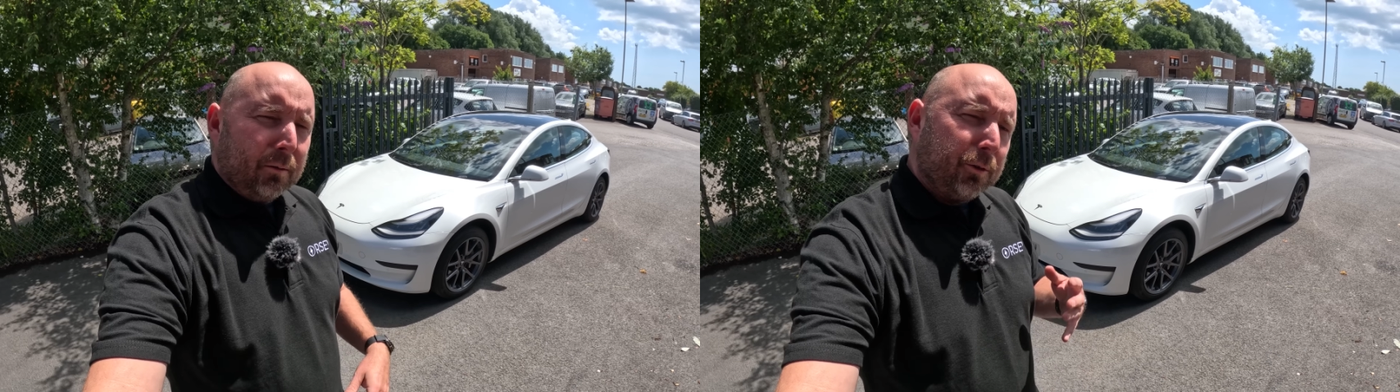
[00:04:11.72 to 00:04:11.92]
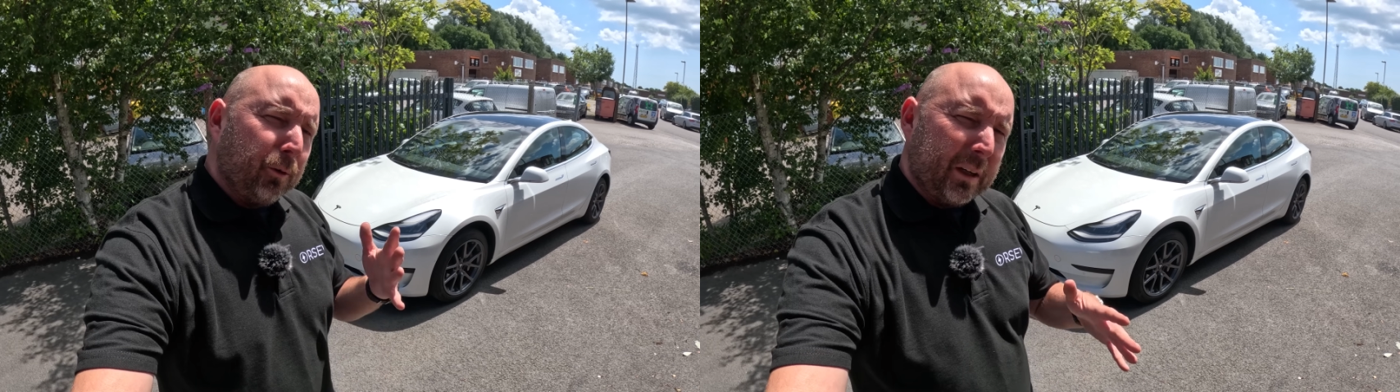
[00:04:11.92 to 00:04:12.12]

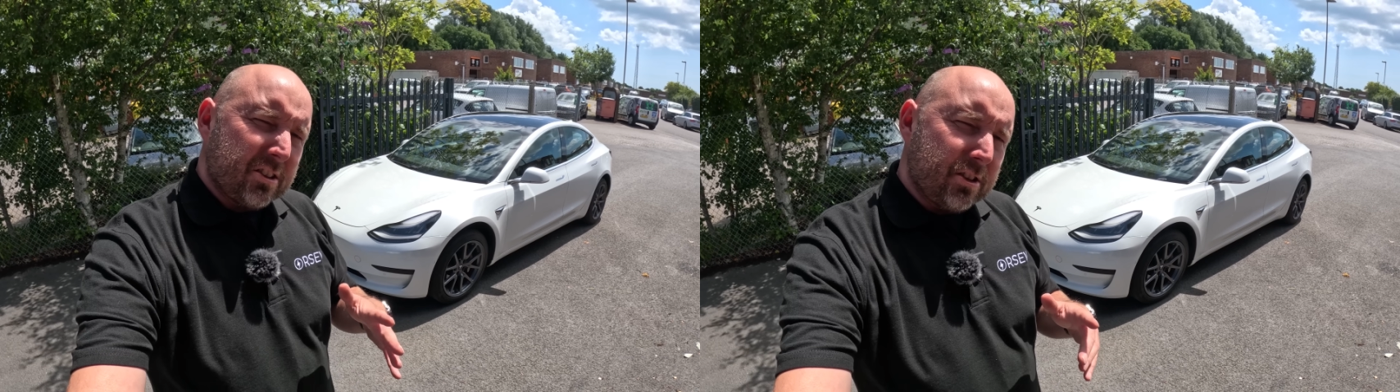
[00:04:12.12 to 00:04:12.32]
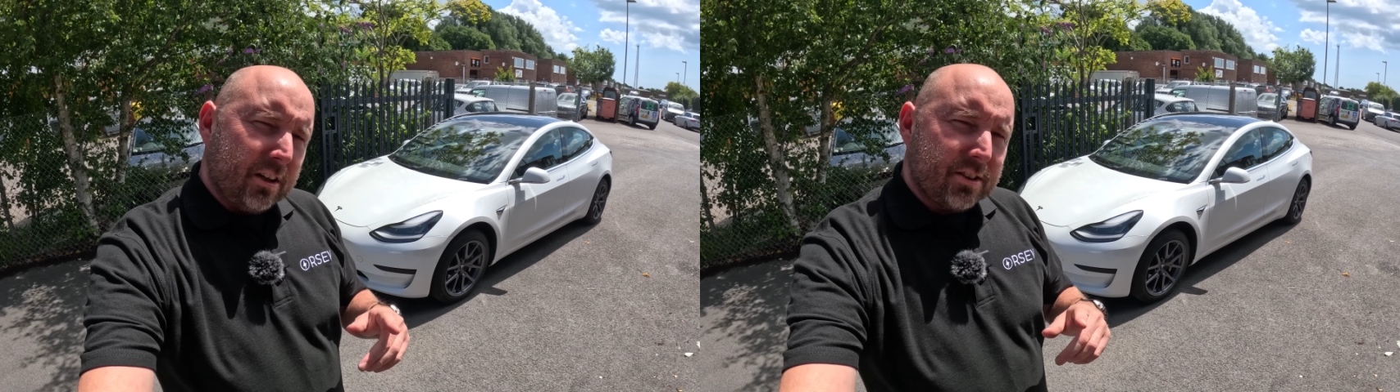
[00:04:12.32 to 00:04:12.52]
Before we get
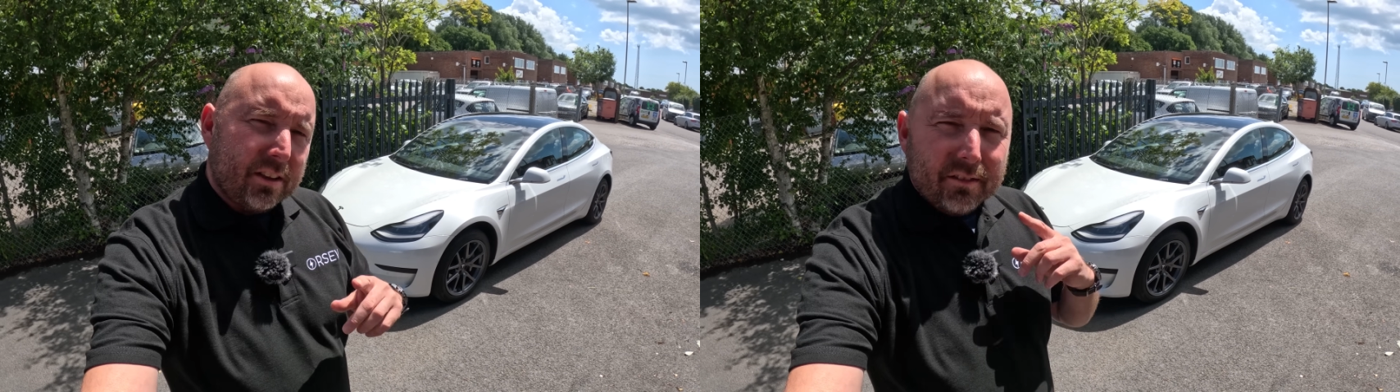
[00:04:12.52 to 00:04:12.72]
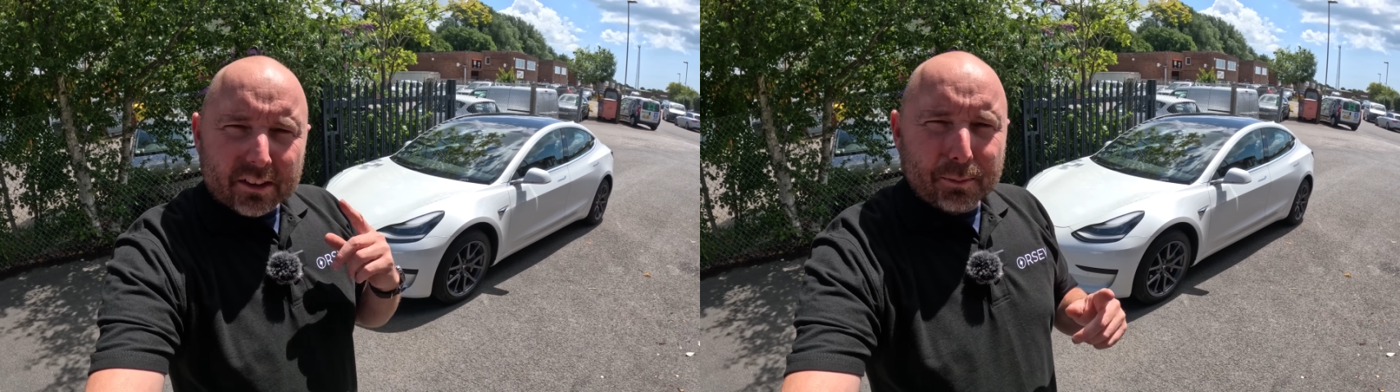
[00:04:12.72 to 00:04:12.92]
started,
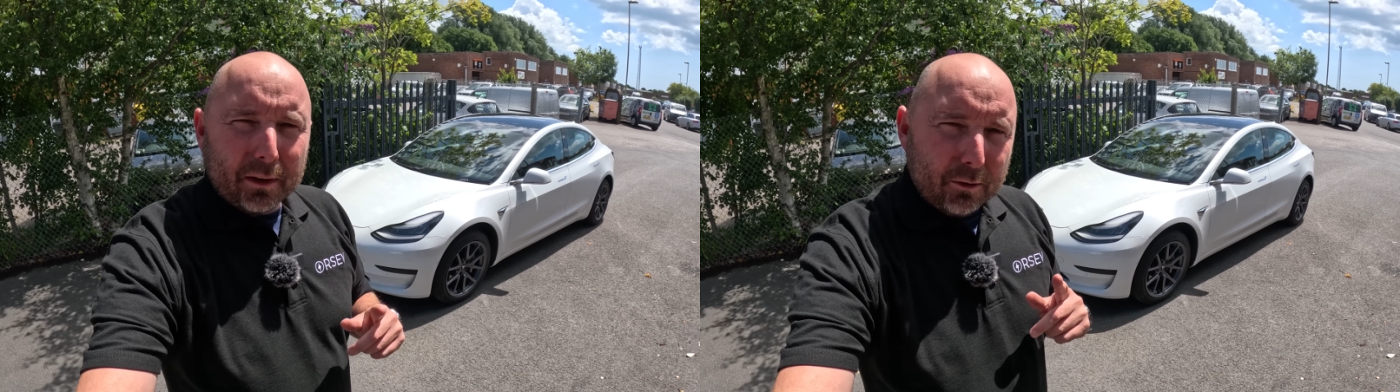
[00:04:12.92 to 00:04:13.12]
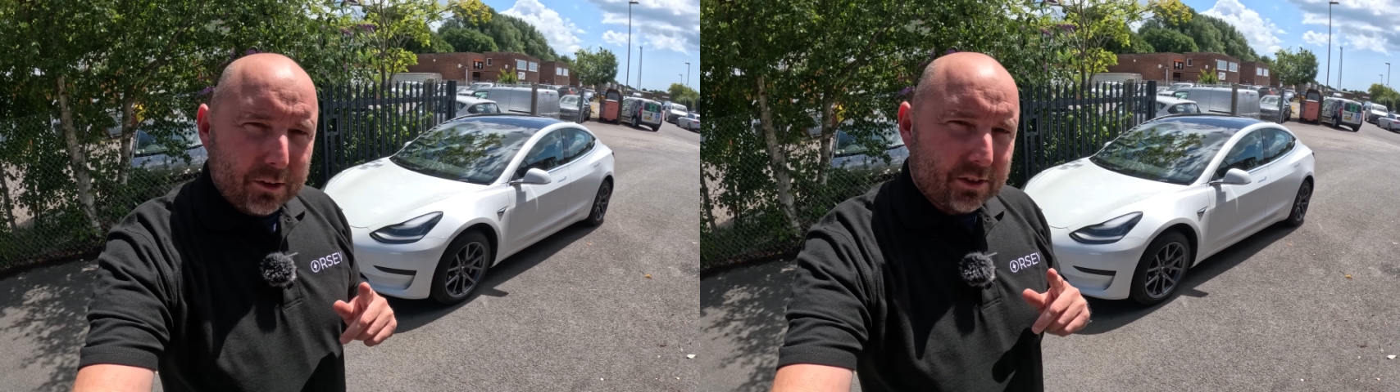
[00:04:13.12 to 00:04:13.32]
let's put a
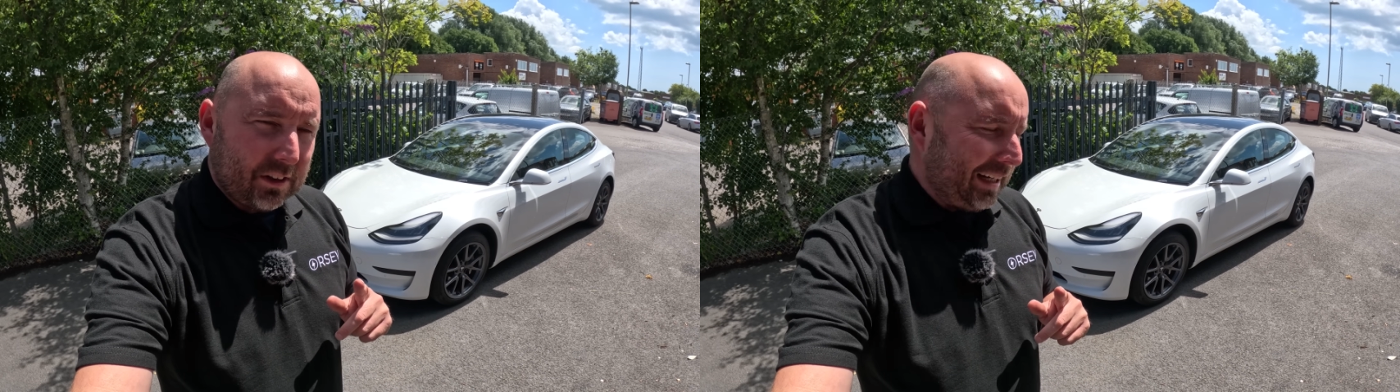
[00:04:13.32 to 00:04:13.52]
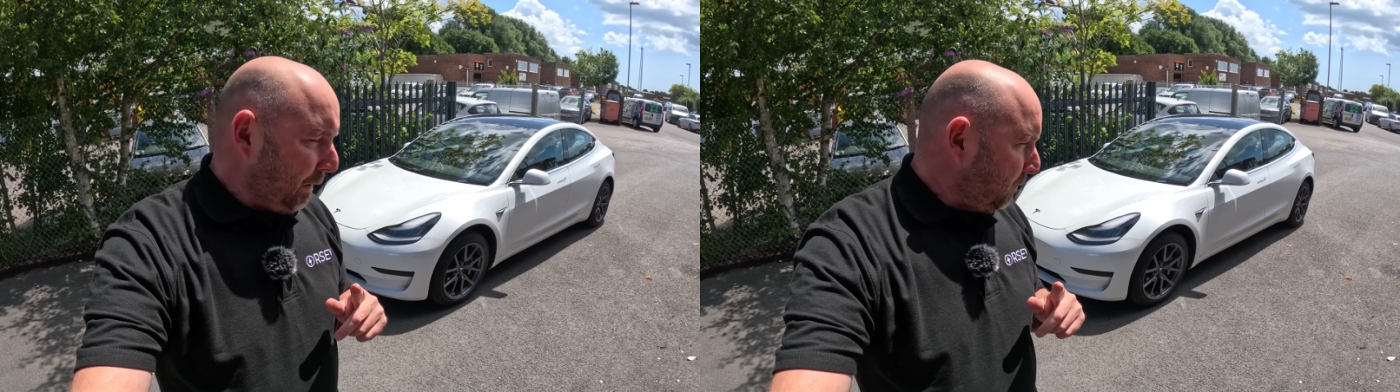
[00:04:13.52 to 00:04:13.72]
little
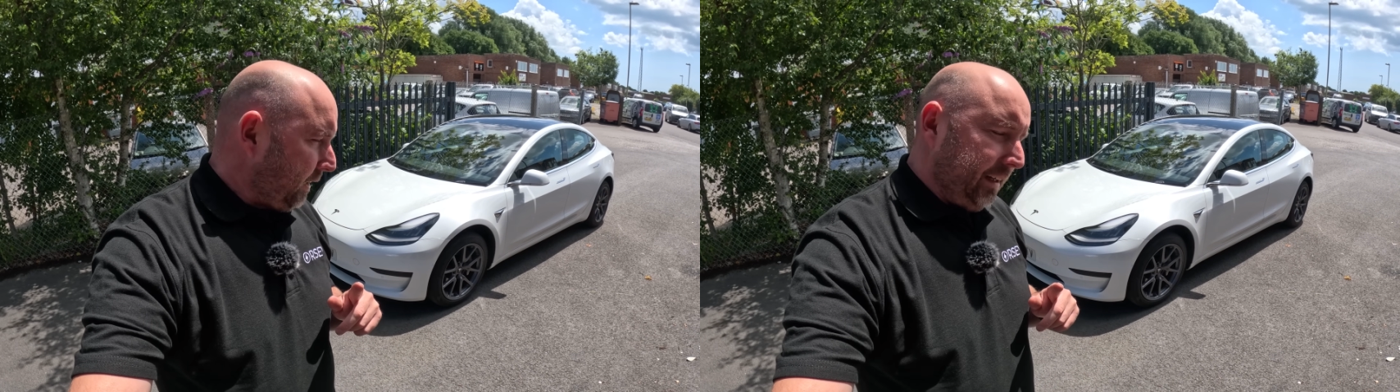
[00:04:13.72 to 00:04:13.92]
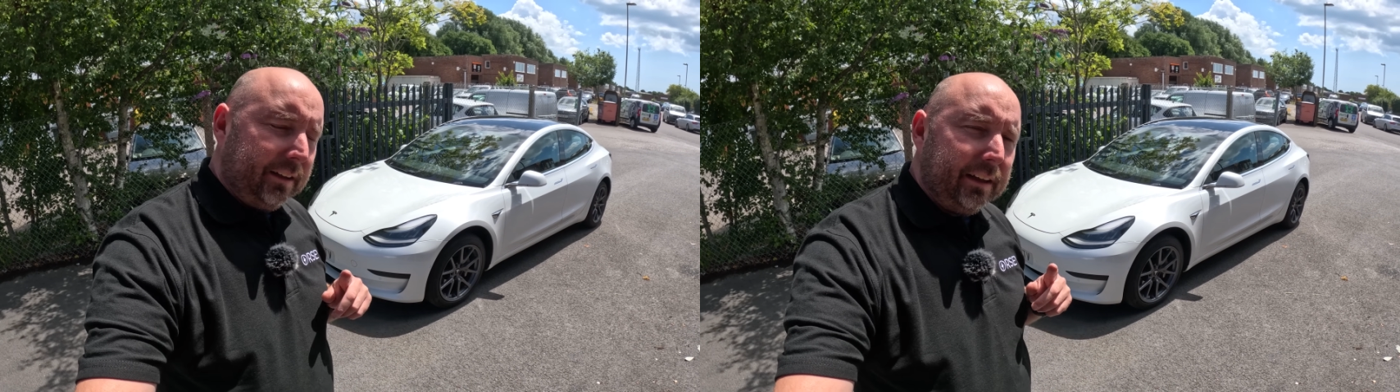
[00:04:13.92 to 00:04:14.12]
disclaimer
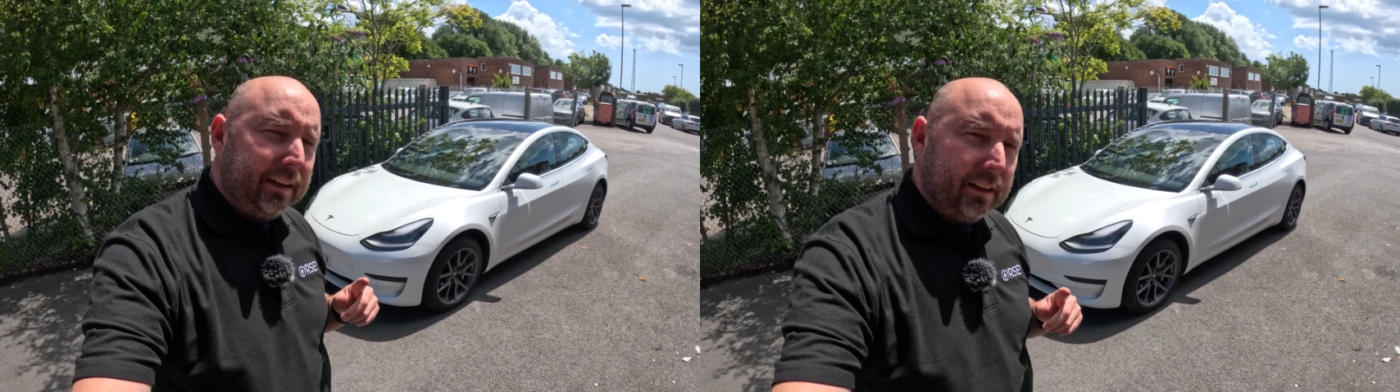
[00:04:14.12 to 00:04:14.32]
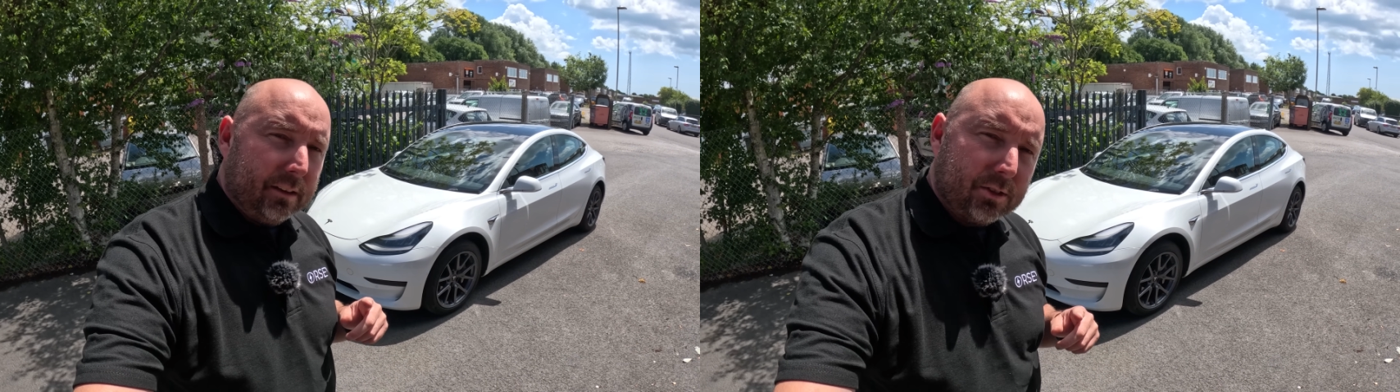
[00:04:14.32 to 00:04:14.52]
in here.